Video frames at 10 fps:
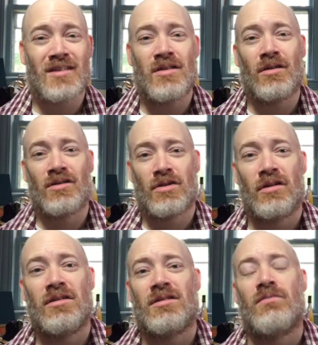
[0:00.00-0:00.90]
the
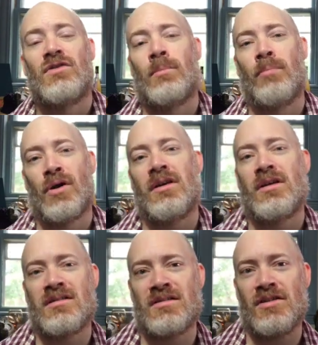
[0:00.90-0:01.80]
alternative to burning
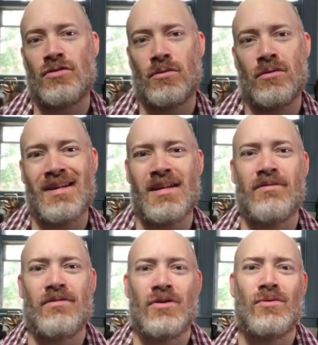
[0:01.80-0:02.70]
a sigil
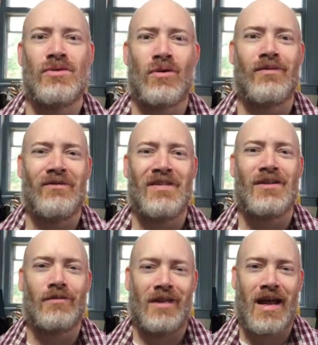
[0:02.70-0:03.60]
if you don't
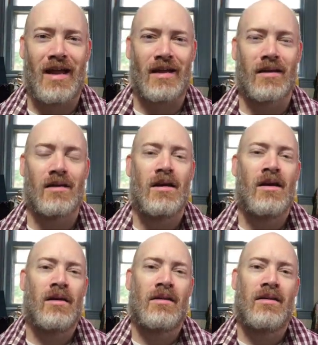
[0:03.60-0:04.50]
feel like
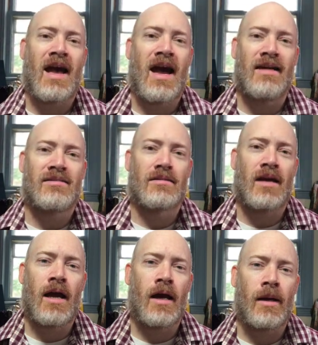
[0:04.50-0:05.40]
that
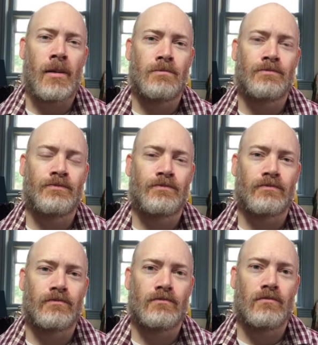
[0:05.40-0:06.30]

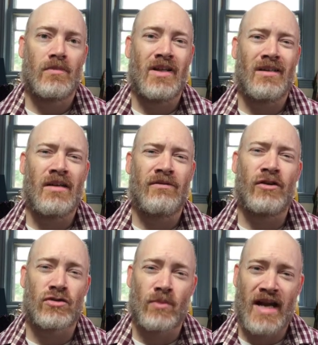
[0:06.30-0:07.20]
it
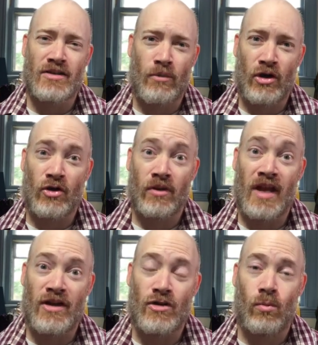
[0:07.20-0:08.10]
feels right to burn it, or
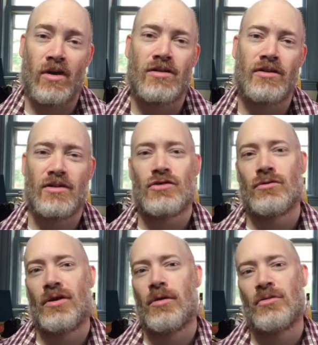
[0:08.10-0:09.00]
that you want to
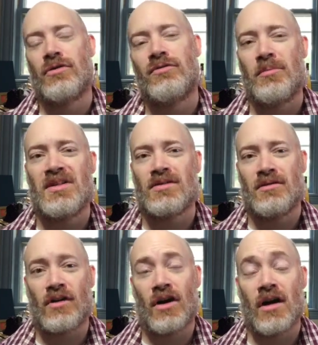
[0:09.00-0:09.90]
destroy a beautiful piece
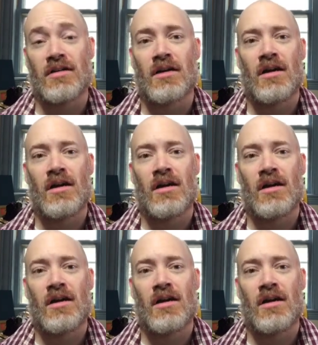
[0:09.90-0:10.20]
of art?